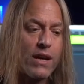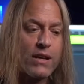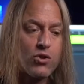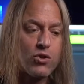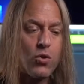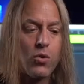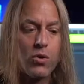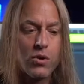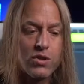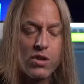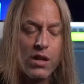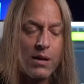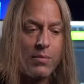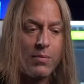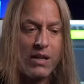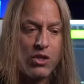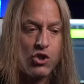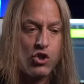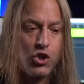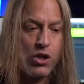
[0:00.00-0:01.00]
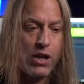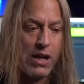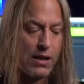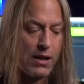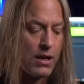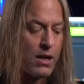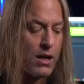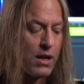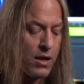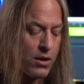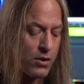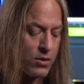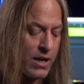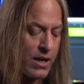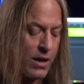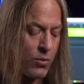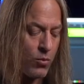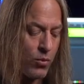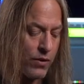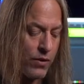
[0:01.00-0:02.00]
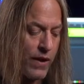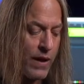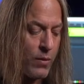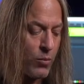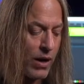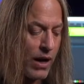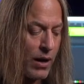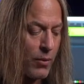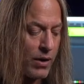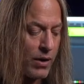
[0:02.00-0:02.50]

next chord is going to be G. Okay, well then what